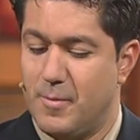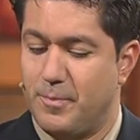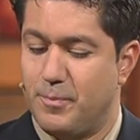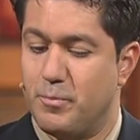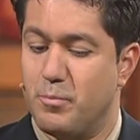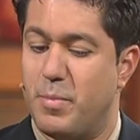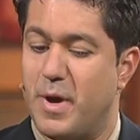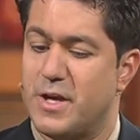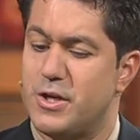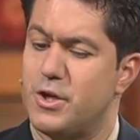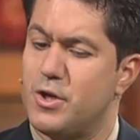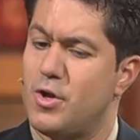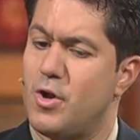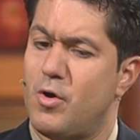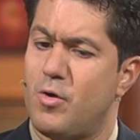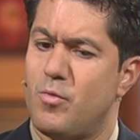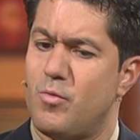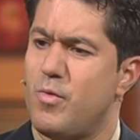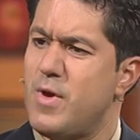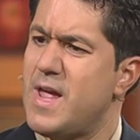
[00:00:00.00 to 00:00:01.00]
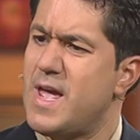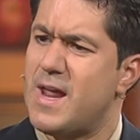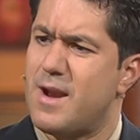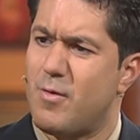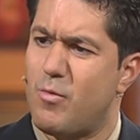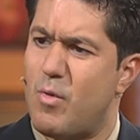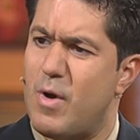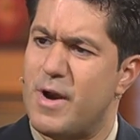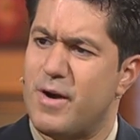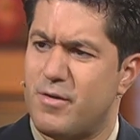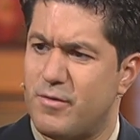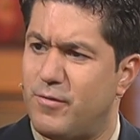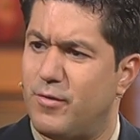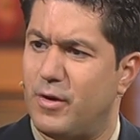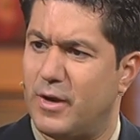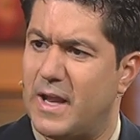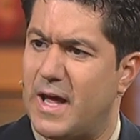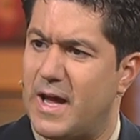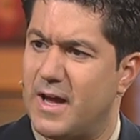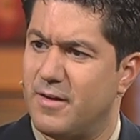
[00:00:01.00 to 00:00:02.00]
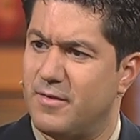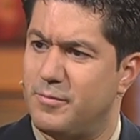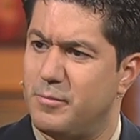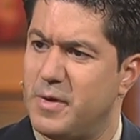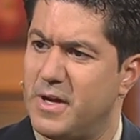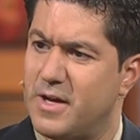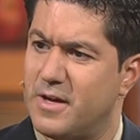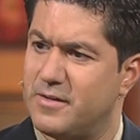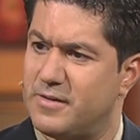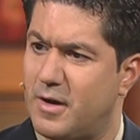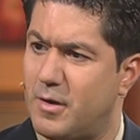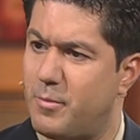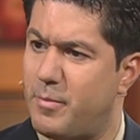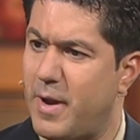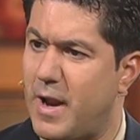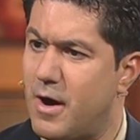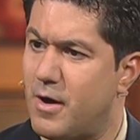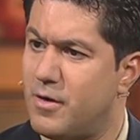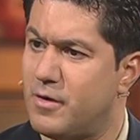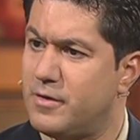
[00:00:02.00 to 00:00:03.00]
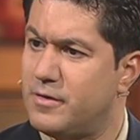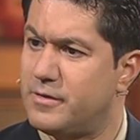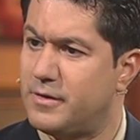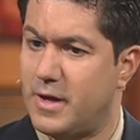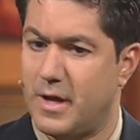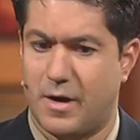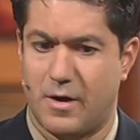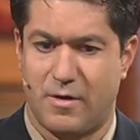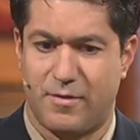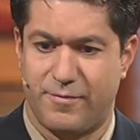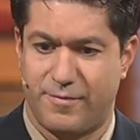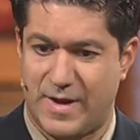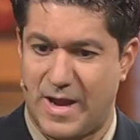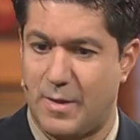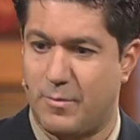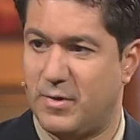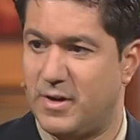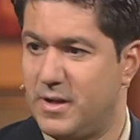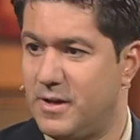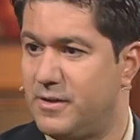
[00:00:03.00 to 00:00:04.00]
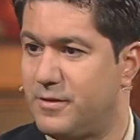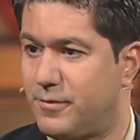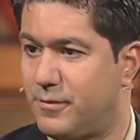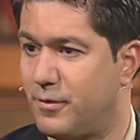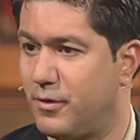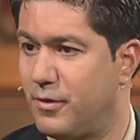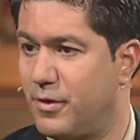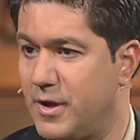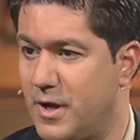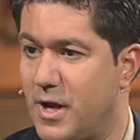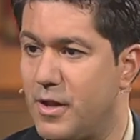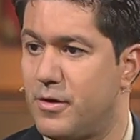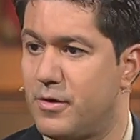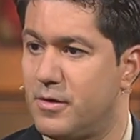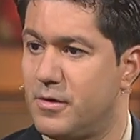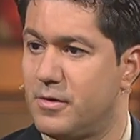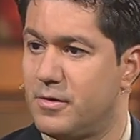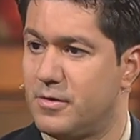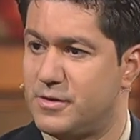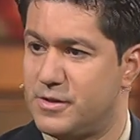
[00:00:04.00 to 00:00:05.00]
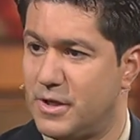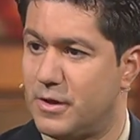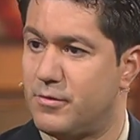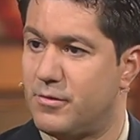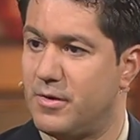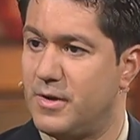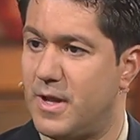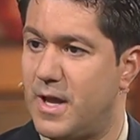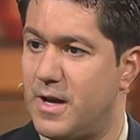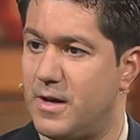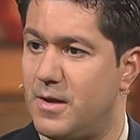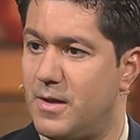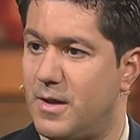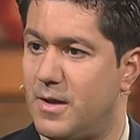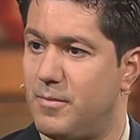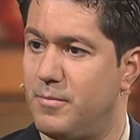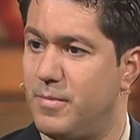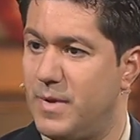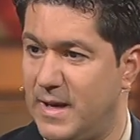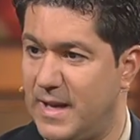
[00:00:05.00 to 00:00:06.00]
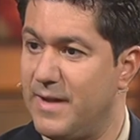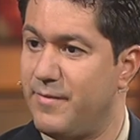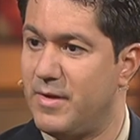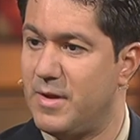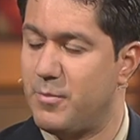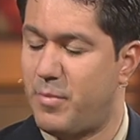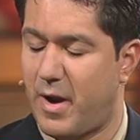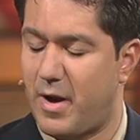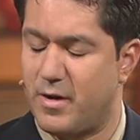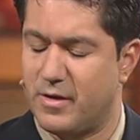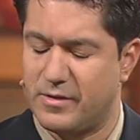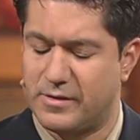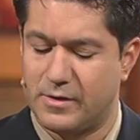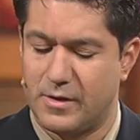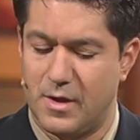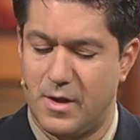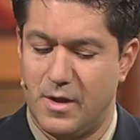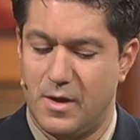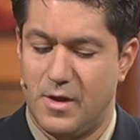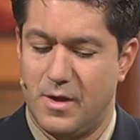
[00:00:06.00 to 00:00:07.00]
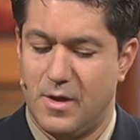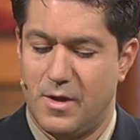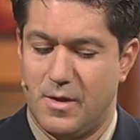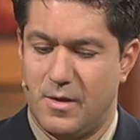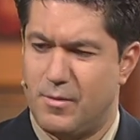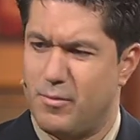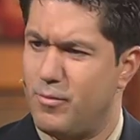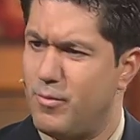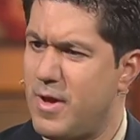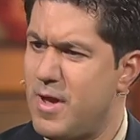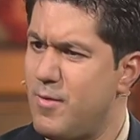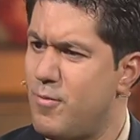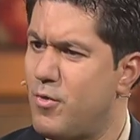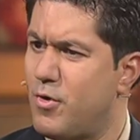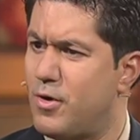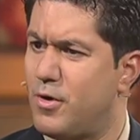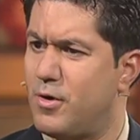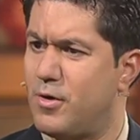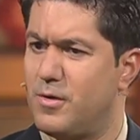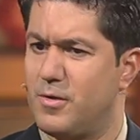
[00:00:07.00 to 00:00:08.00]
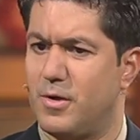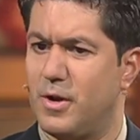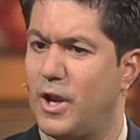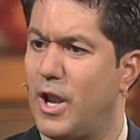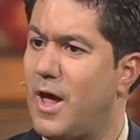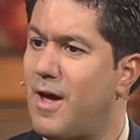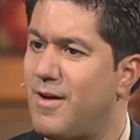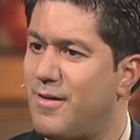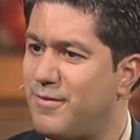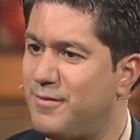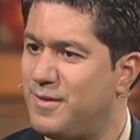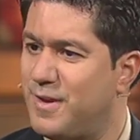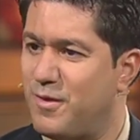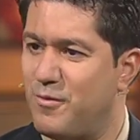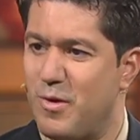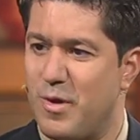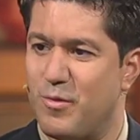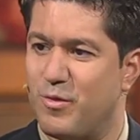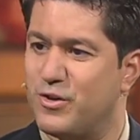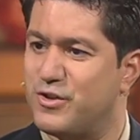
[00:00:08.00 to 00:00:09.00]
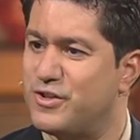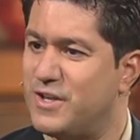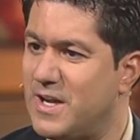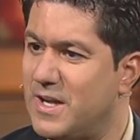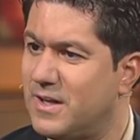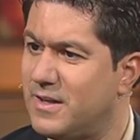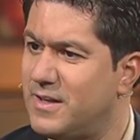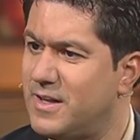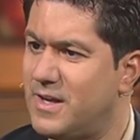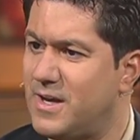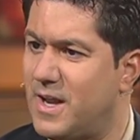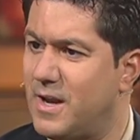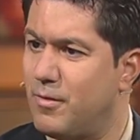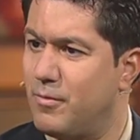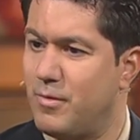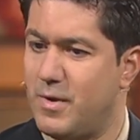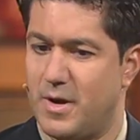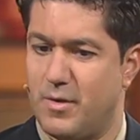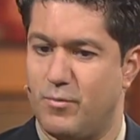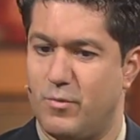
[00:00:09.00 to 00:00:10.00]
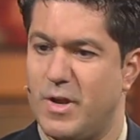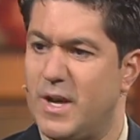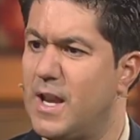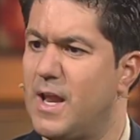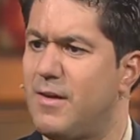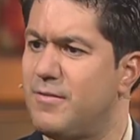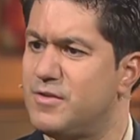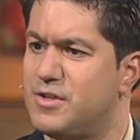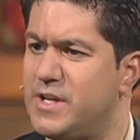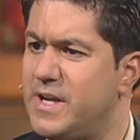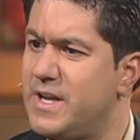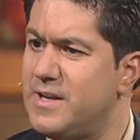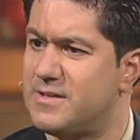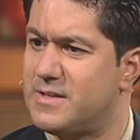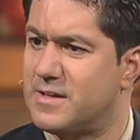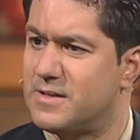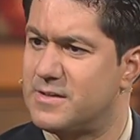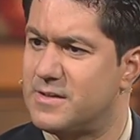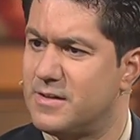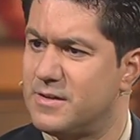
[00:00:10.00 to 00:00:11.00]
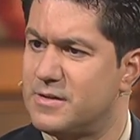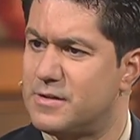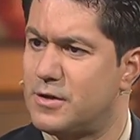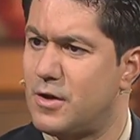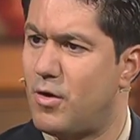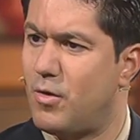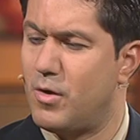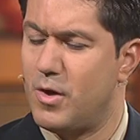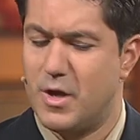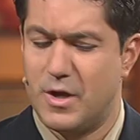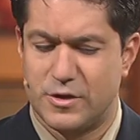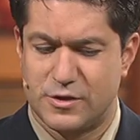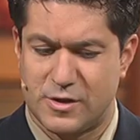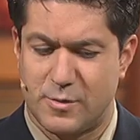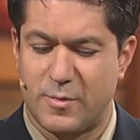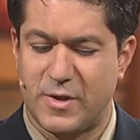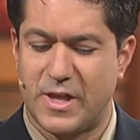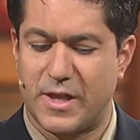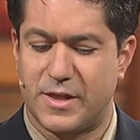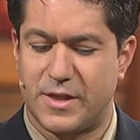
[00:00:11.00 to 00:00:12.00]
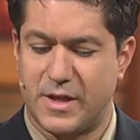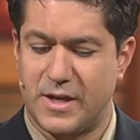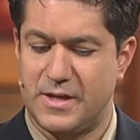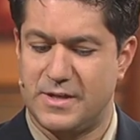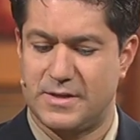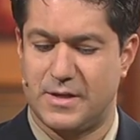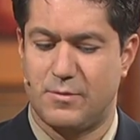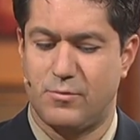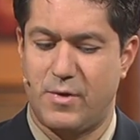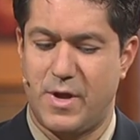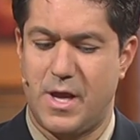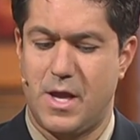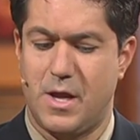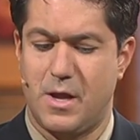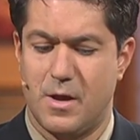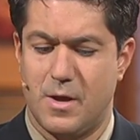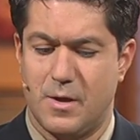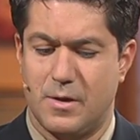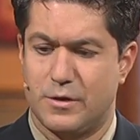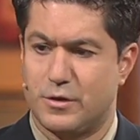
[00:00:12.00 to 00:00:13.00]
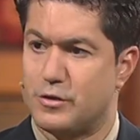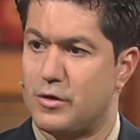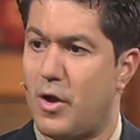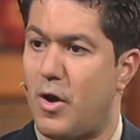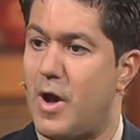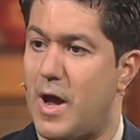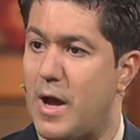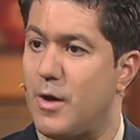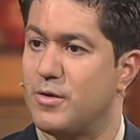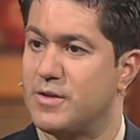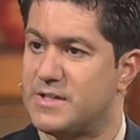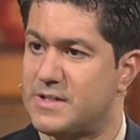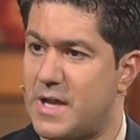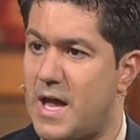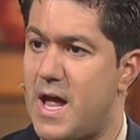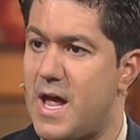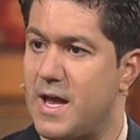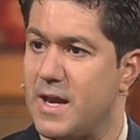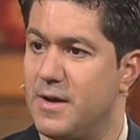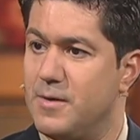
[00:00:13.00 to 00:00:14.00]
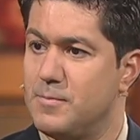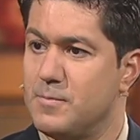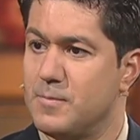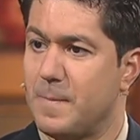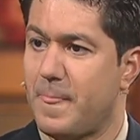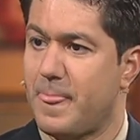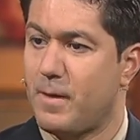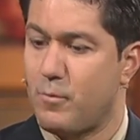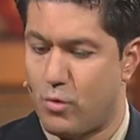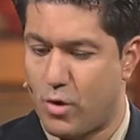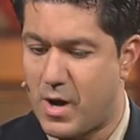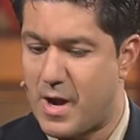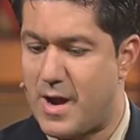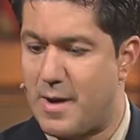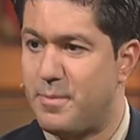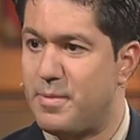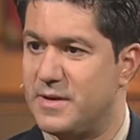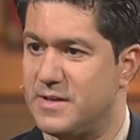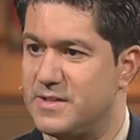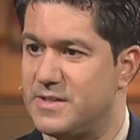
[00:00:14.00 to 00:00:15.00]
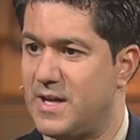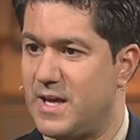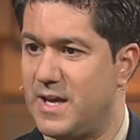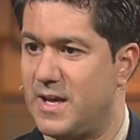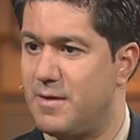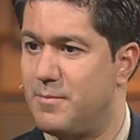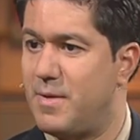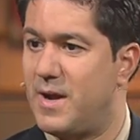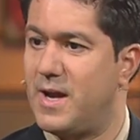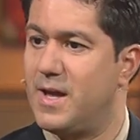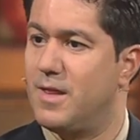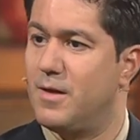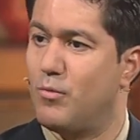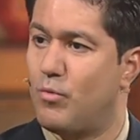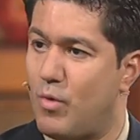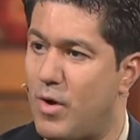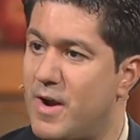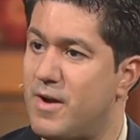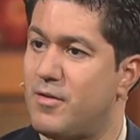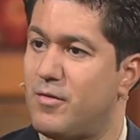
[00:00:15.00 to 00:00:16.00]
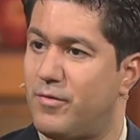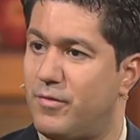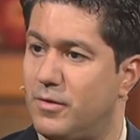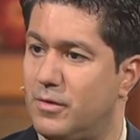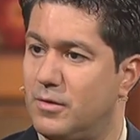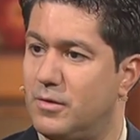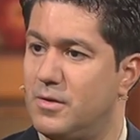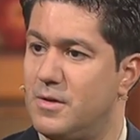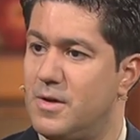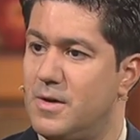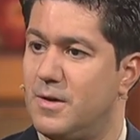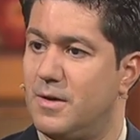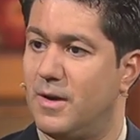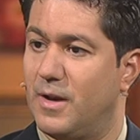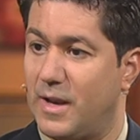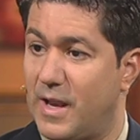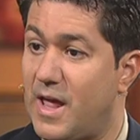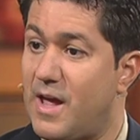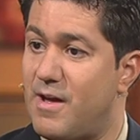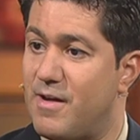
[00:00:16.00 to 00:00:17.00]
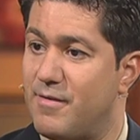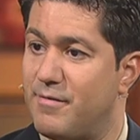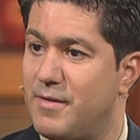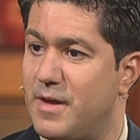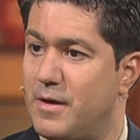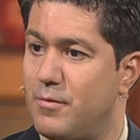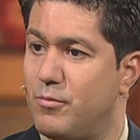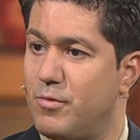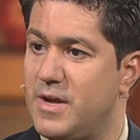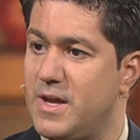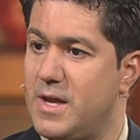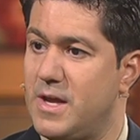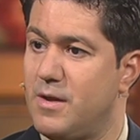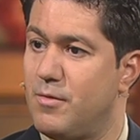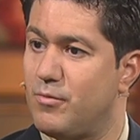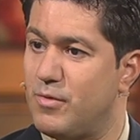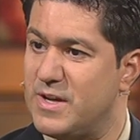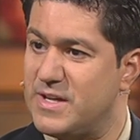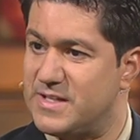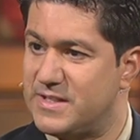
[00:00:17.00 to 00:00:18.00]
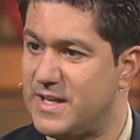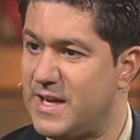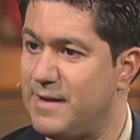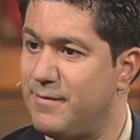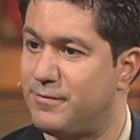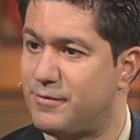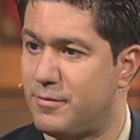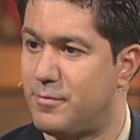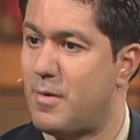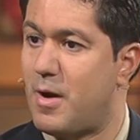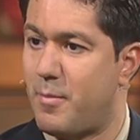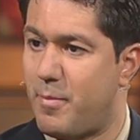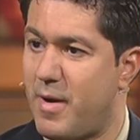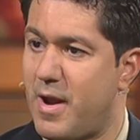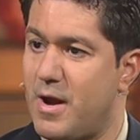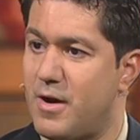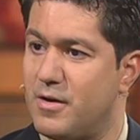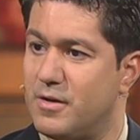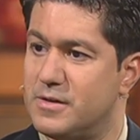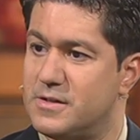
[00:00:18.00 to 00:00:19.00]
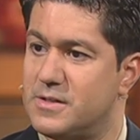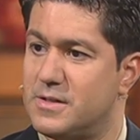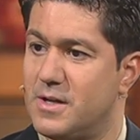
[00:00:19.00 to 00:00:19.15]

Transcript: But you know, we had a wonderful life because our parents and our families, for the other children that had believing parents, we were loved and we were shielded and, and we loved Jesus. So mm -hmm. some of the things that we saw outside were compensated by the wonderful love that we received from our parents